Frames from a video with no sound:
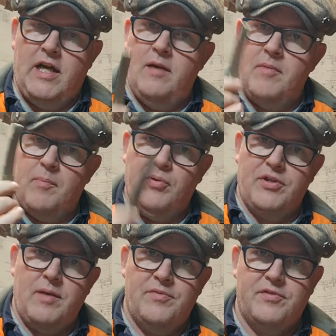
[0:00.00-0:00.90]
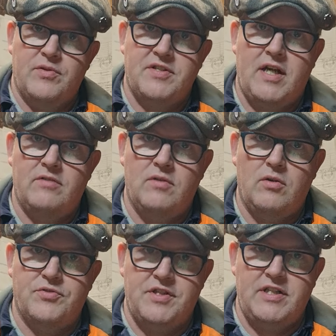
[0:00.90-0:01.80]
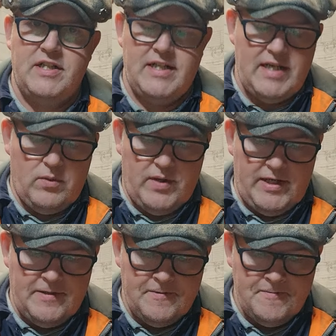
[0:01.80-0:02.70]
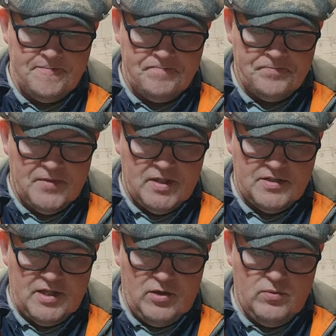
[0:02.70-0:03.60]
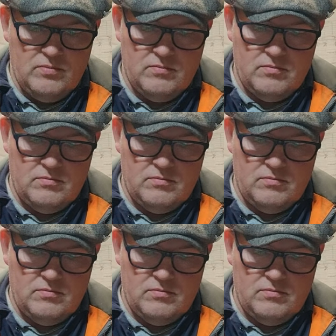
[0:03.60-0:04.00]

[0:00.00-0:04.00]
I put them through a set of rolls and did it that way. So